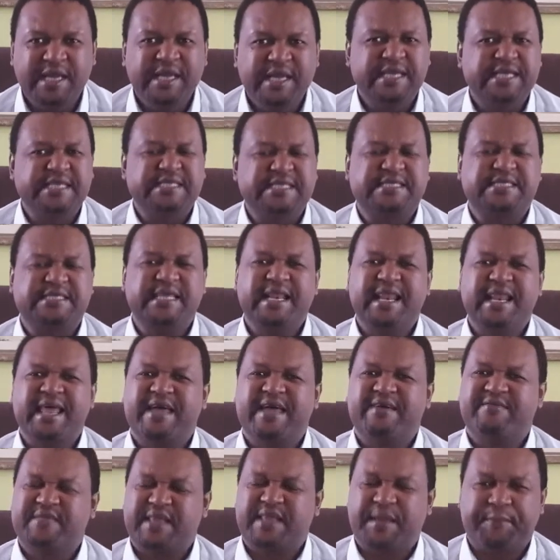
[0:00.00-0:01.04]
He still
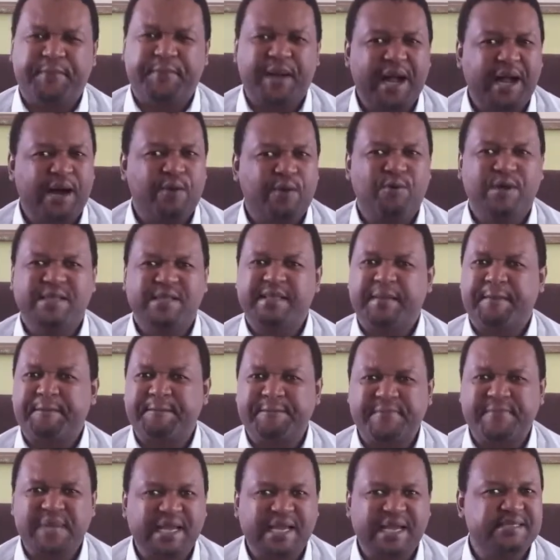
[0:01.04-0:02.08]
have the power, the
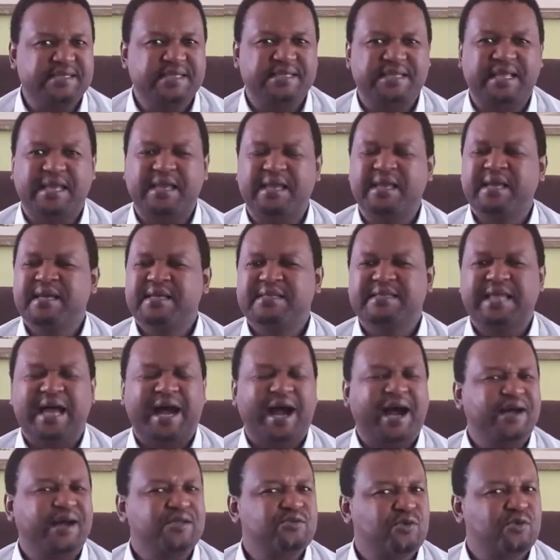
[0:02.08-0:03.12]
might, the,
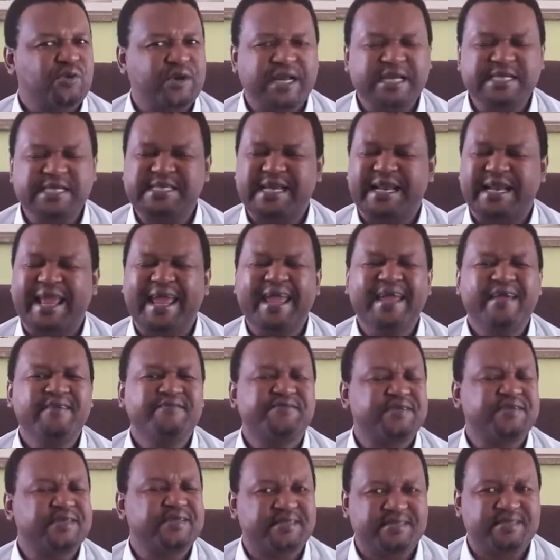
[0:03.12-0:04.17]
the adoration,
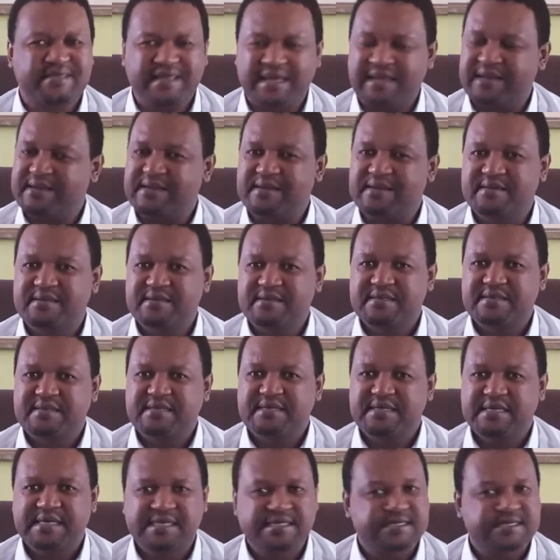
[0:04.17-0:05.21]
everything
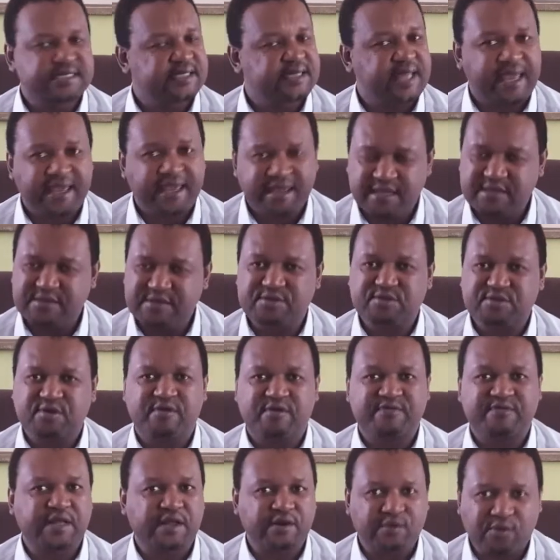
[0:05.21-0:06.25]
it's in the hands
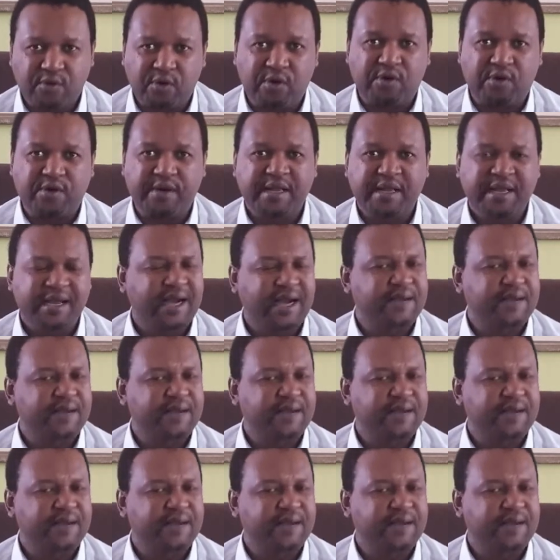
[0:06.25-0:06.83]
of the Lord.